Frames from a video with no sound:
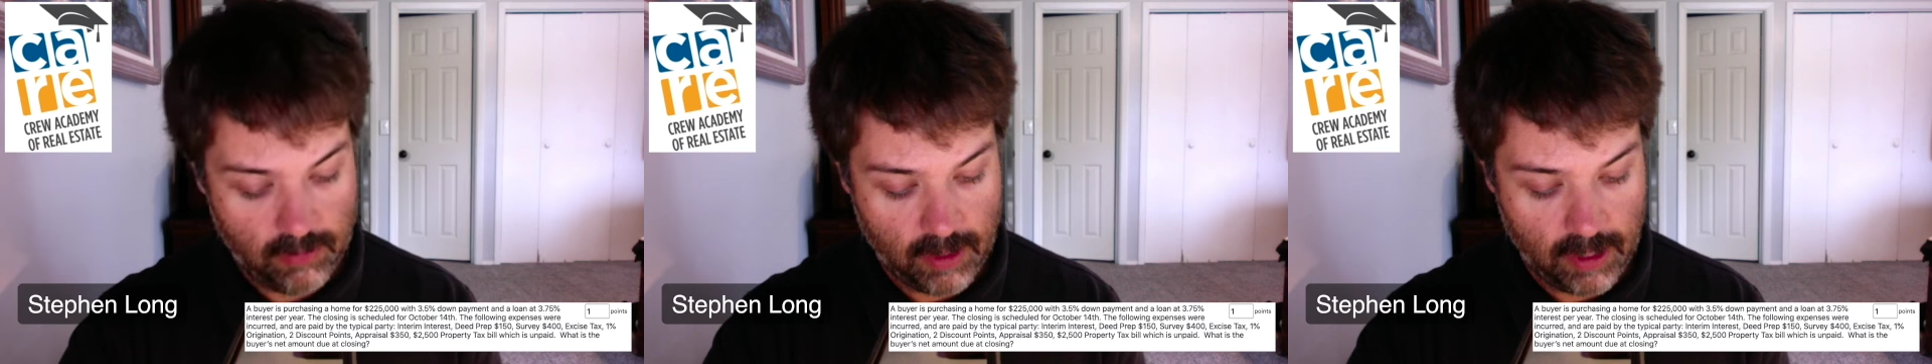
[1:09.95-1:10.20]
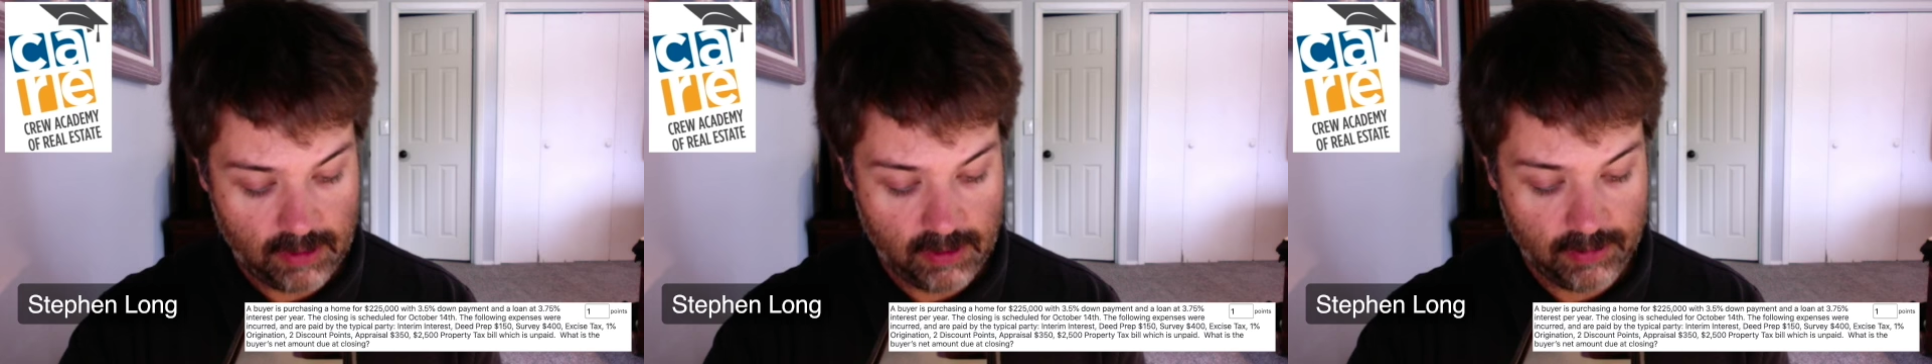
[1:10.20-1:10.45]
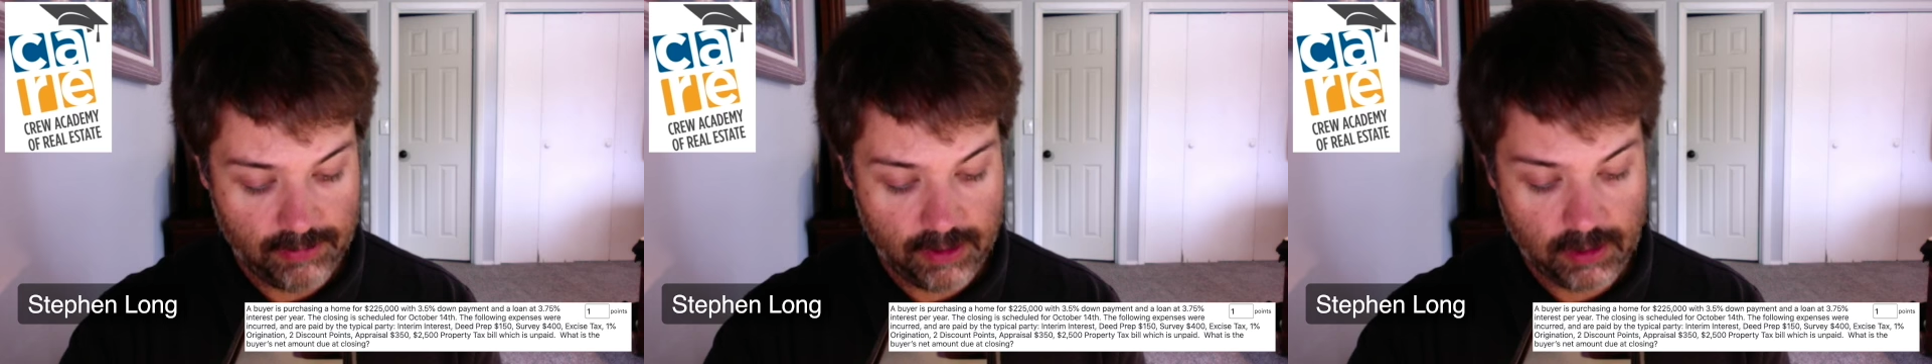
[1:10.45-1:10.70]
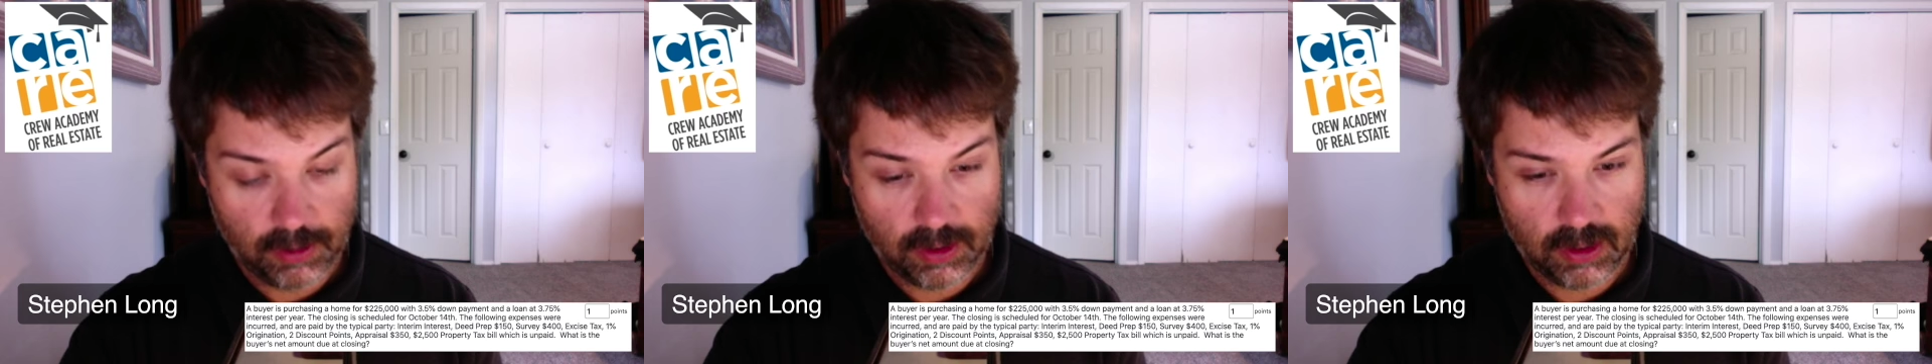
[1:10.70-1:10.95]
I love this
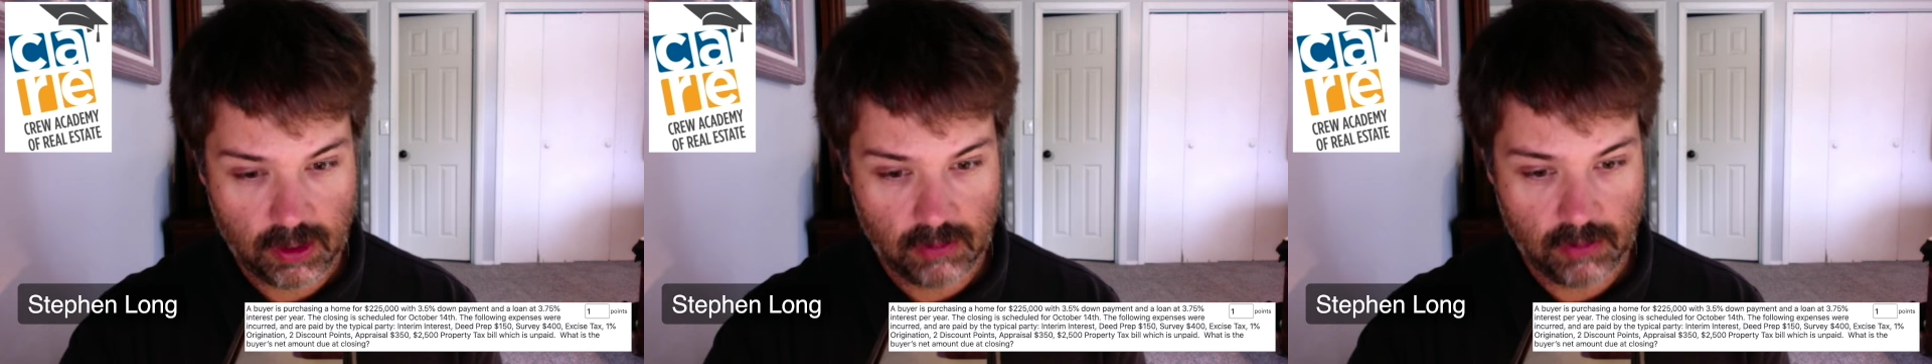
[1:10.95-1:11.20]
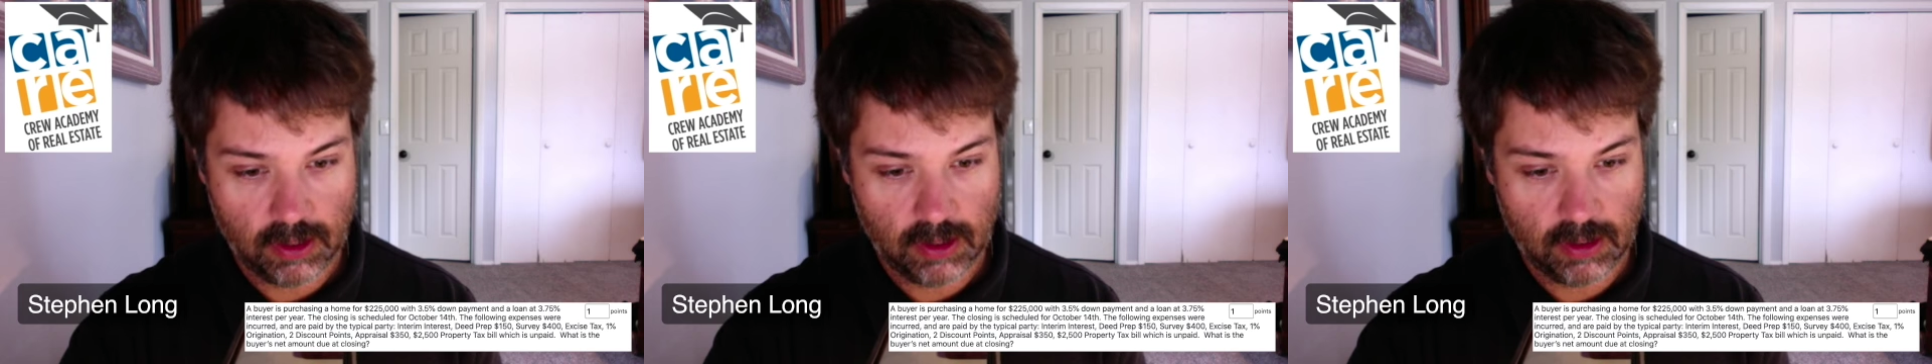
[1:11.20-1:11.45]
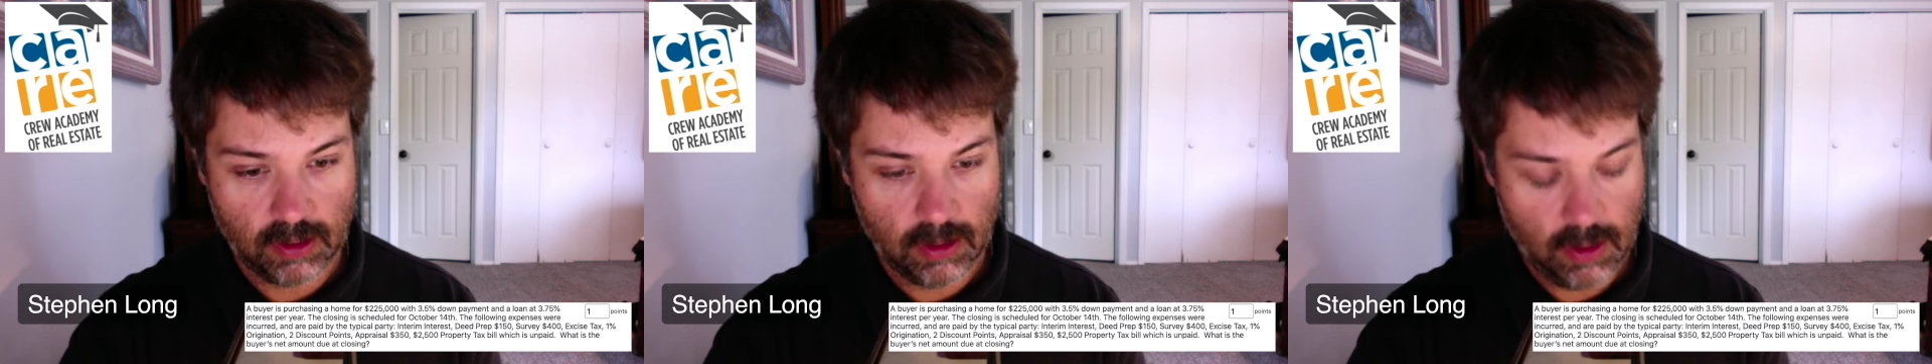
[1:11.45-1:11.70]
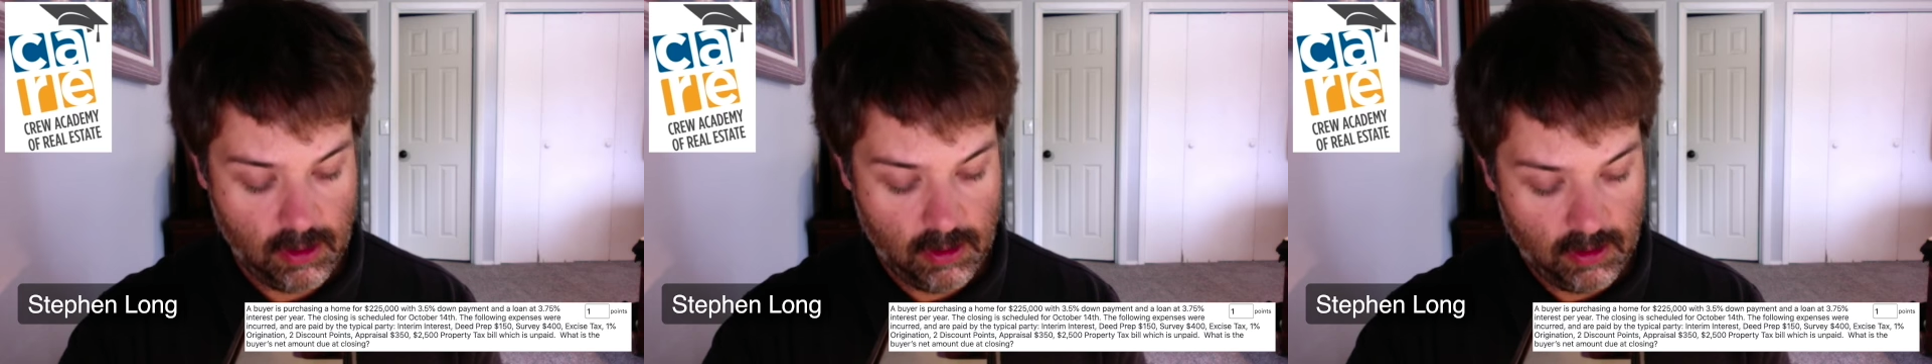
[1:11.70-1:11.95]
percent button,
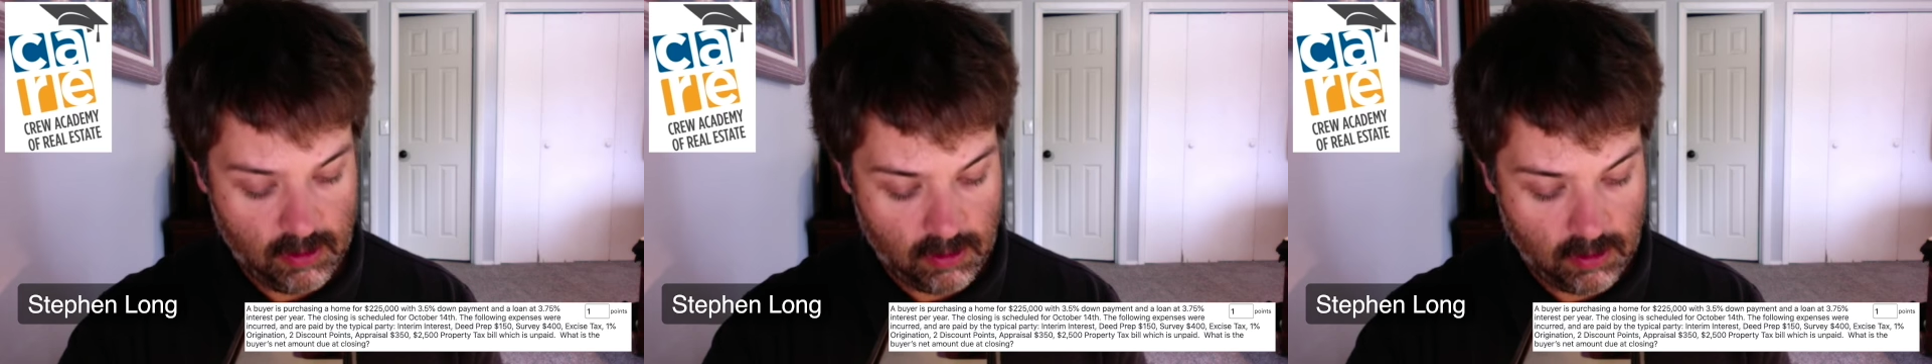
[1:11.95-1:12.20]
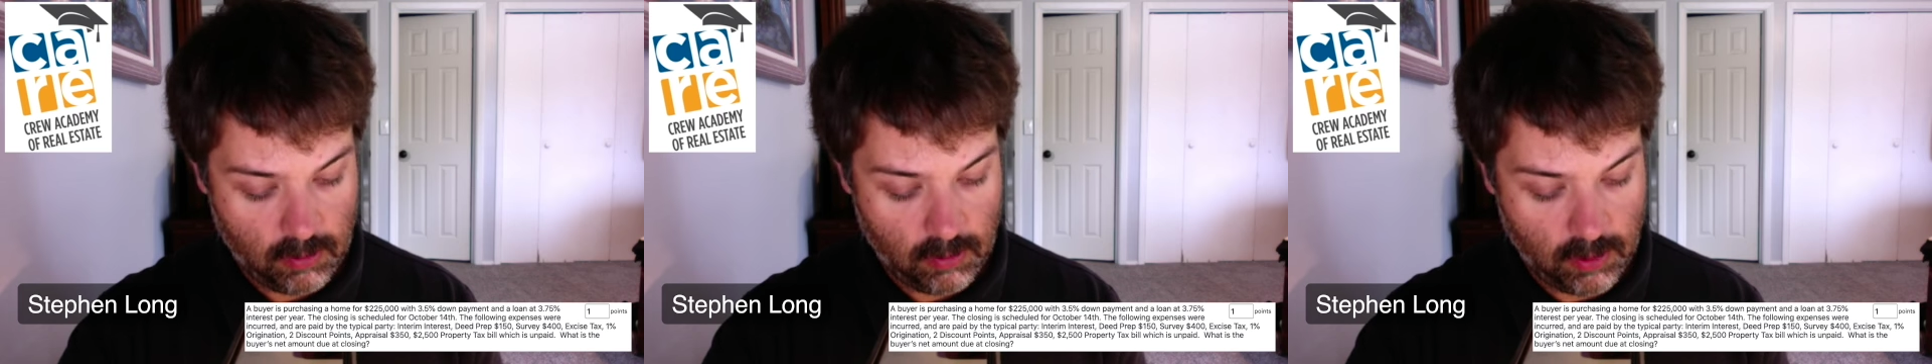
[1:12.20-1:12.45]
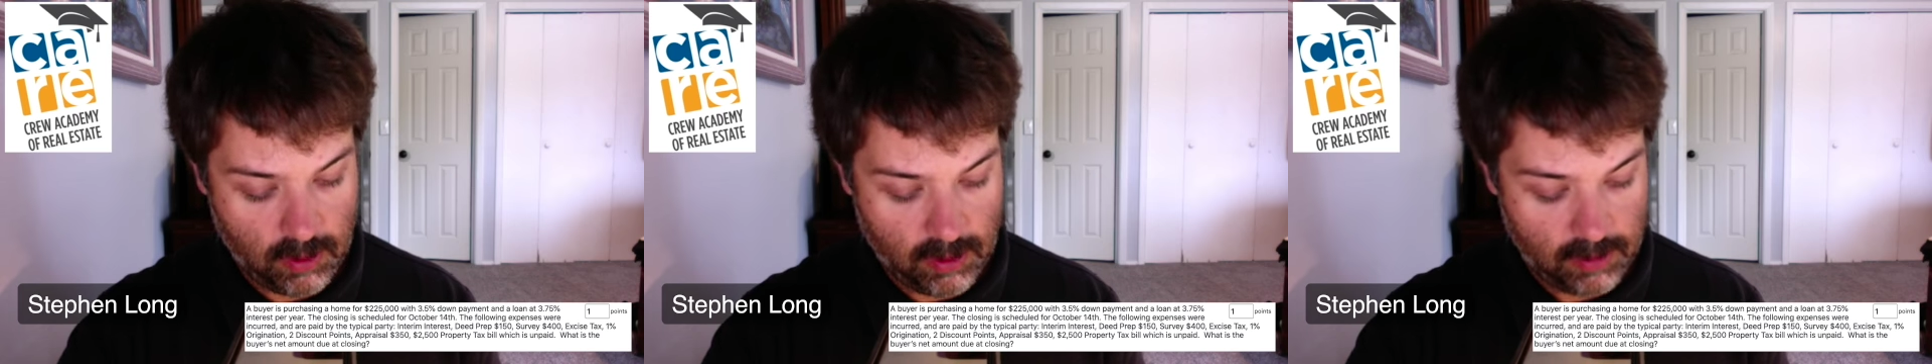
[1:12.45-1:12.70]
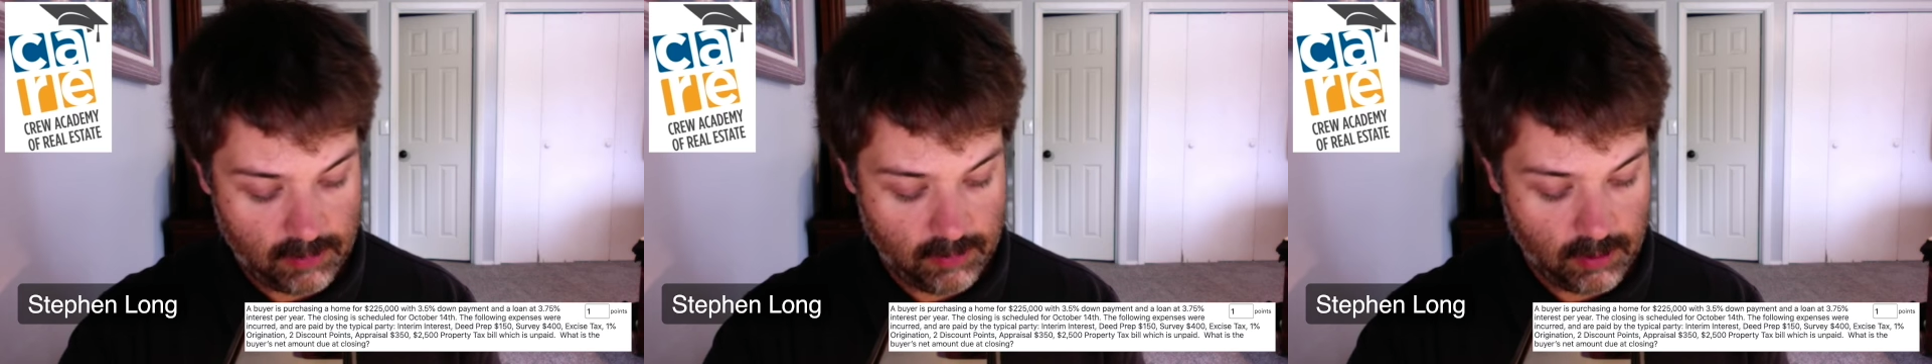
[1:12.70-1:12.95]
so
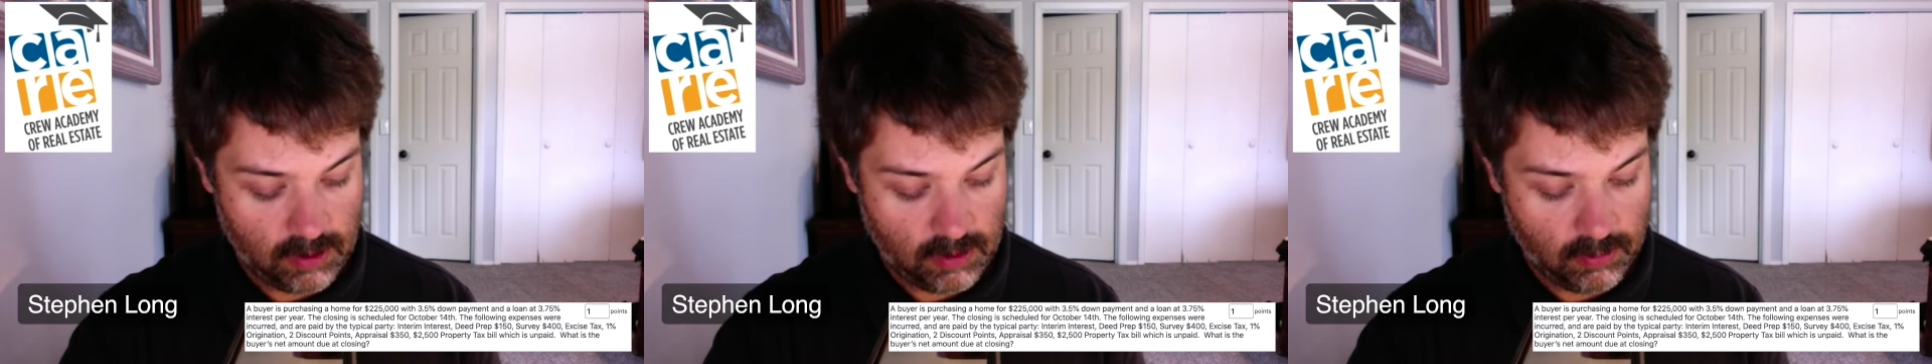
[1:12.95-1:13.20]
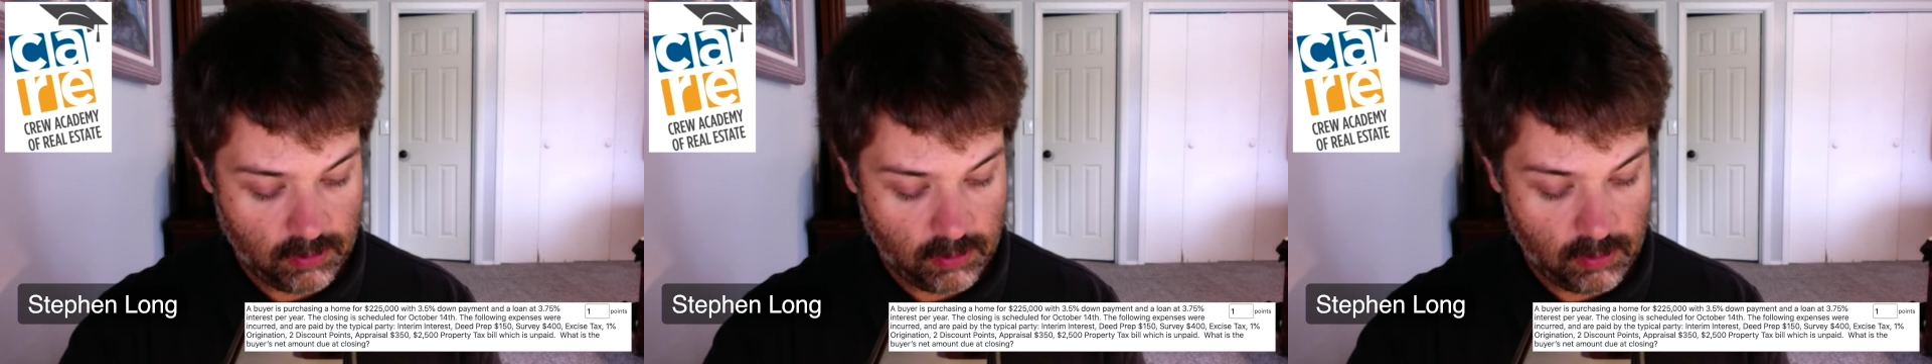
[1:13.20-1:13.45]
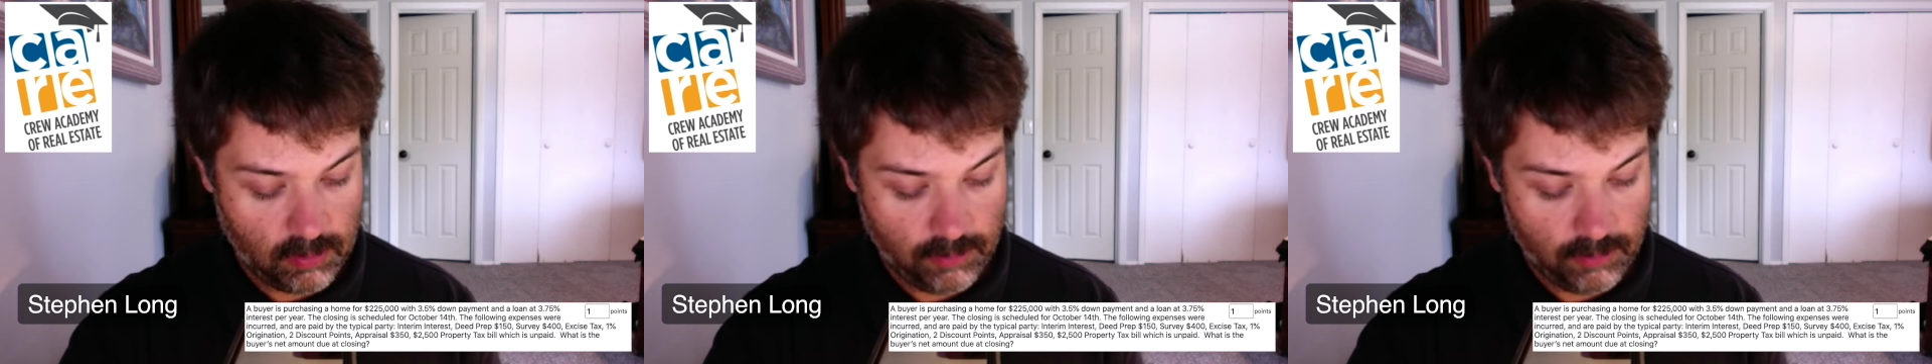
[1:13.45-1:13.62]
it's very simple